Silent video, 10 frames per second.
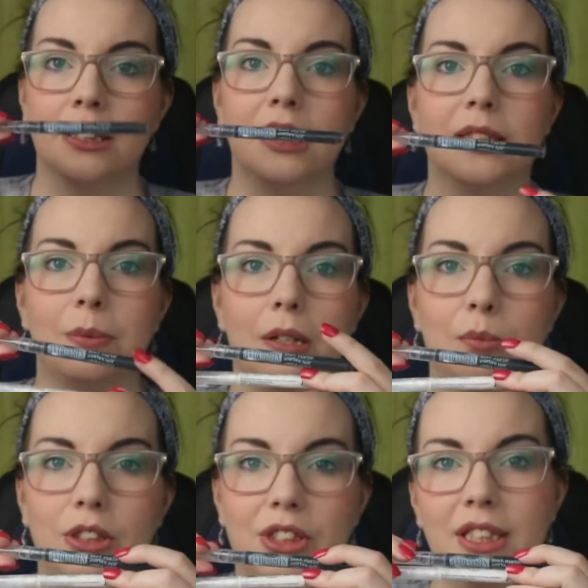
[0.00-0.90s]
this one,
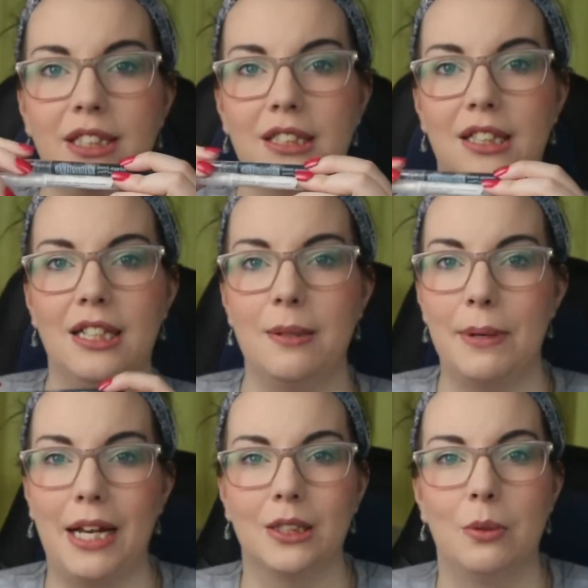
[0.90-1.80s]
which is the
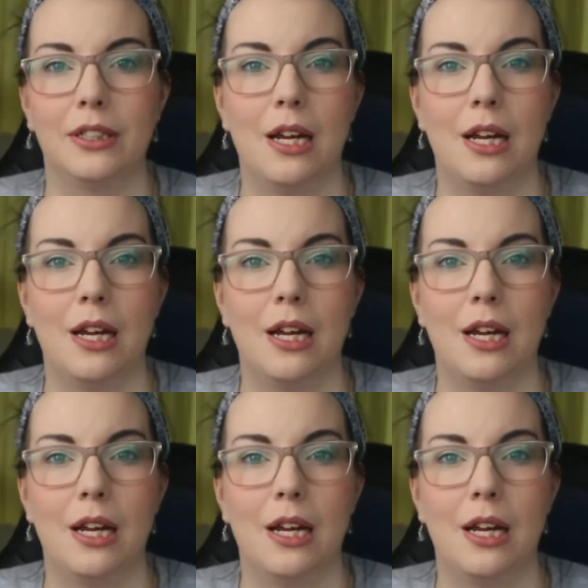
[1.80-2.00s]
black one.